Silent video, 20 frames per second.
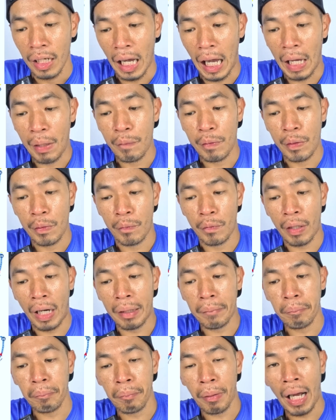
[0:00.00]
and we
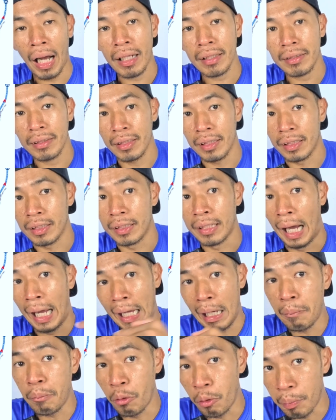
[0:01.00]
run past the
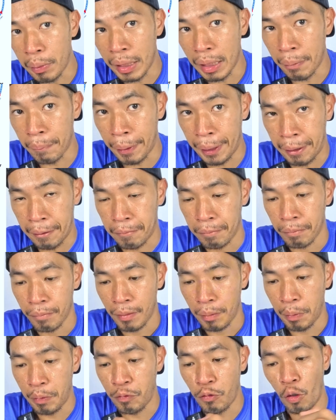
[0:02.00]
Daya Bumi a bit
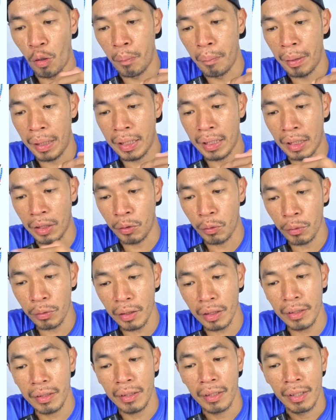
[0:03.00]
before we make a
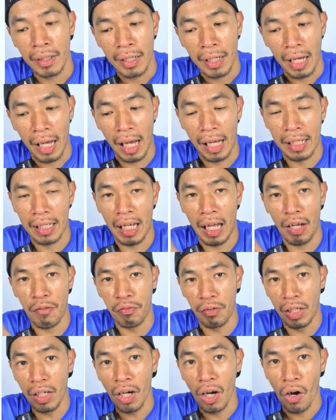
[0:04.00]
U-turn and
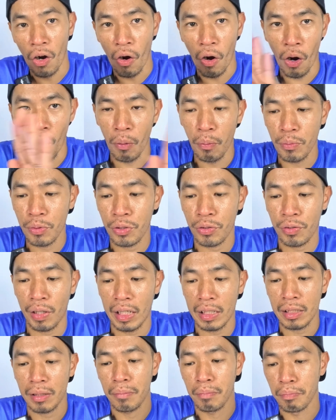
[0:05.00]
have a home
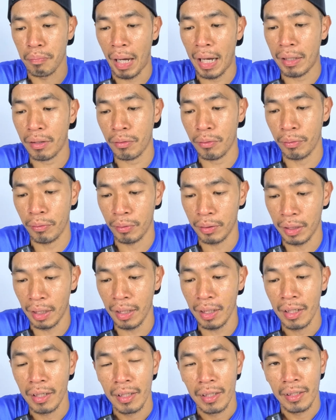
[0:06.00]
stretch back to
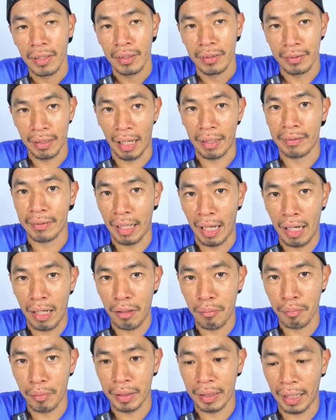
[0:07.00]
the
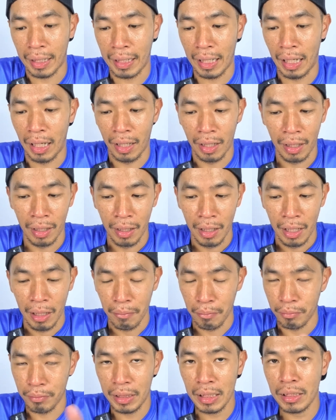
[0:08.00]
Dataran Merdeka.
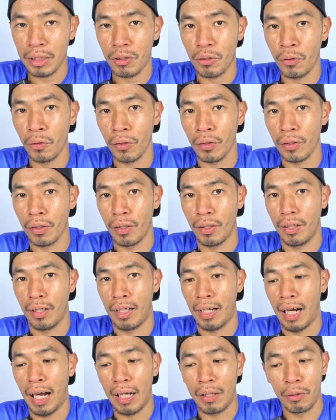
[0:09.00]
This route,
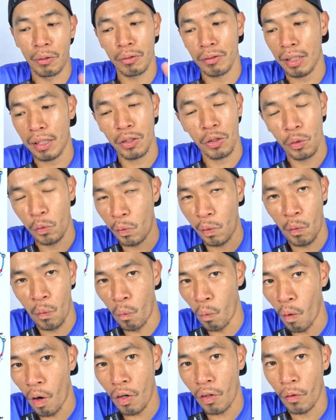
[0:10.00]
I don't think you will
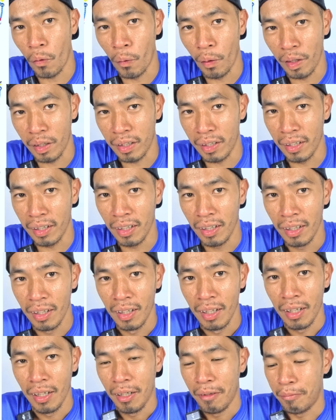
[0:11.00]
walk over here
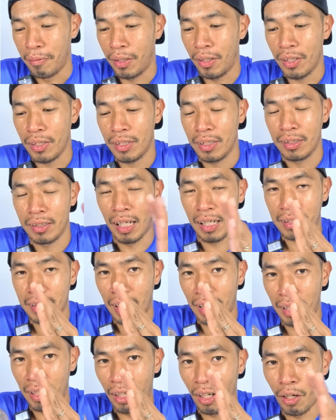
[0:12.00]
because there's
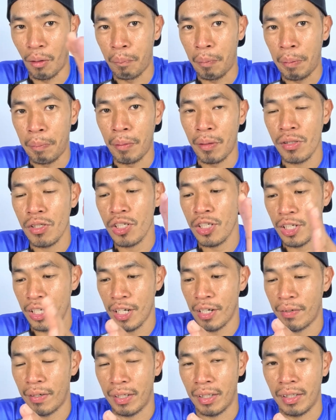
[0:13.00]
a lot of people
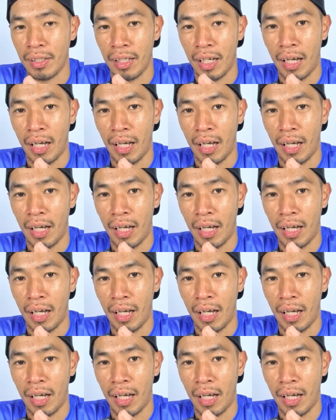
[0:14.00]
cheering.